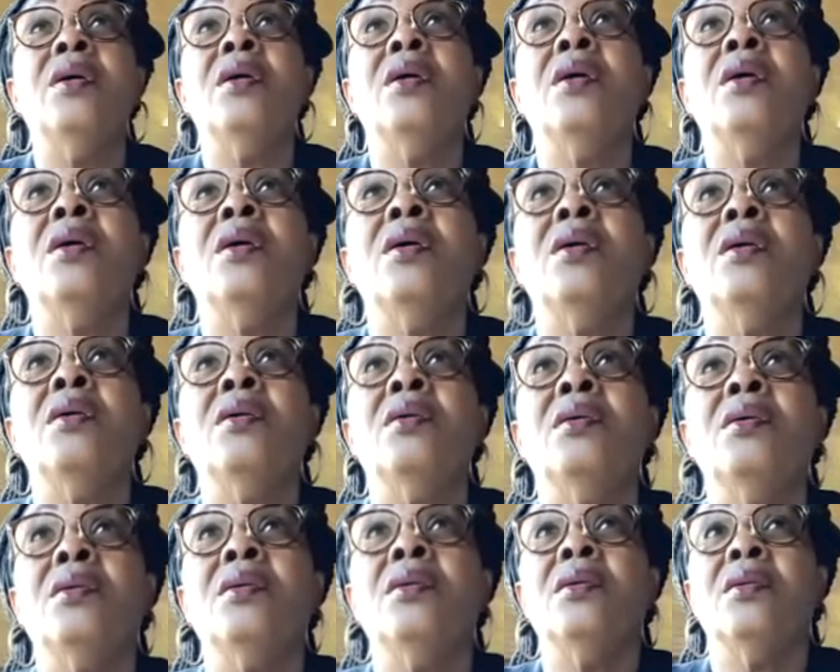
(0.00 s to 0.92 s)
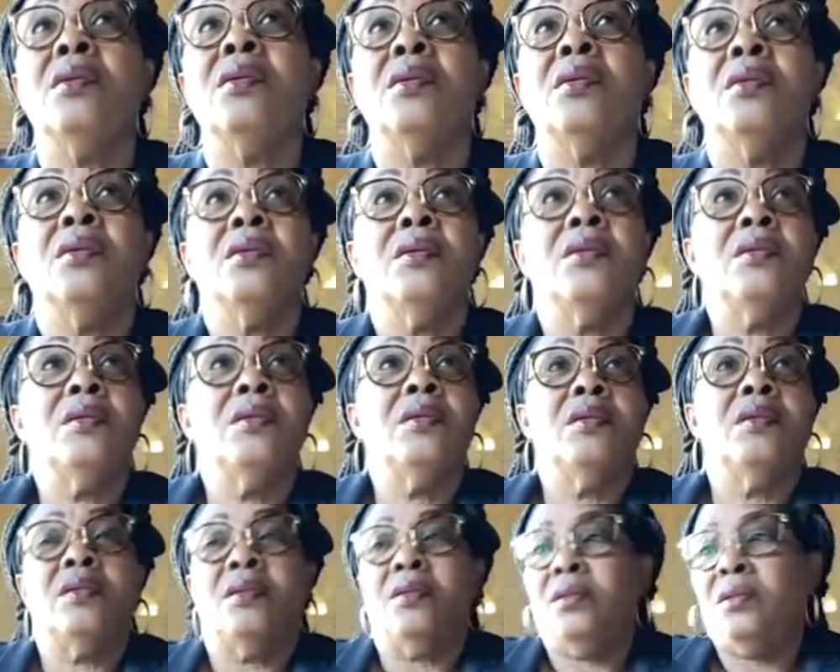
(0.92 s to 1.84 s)

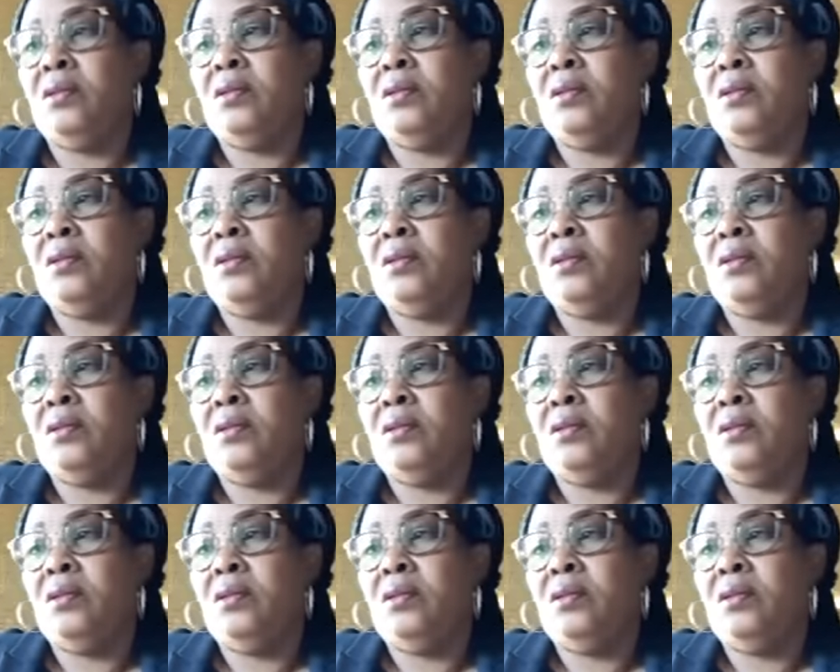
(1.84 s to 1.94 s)
[no speech]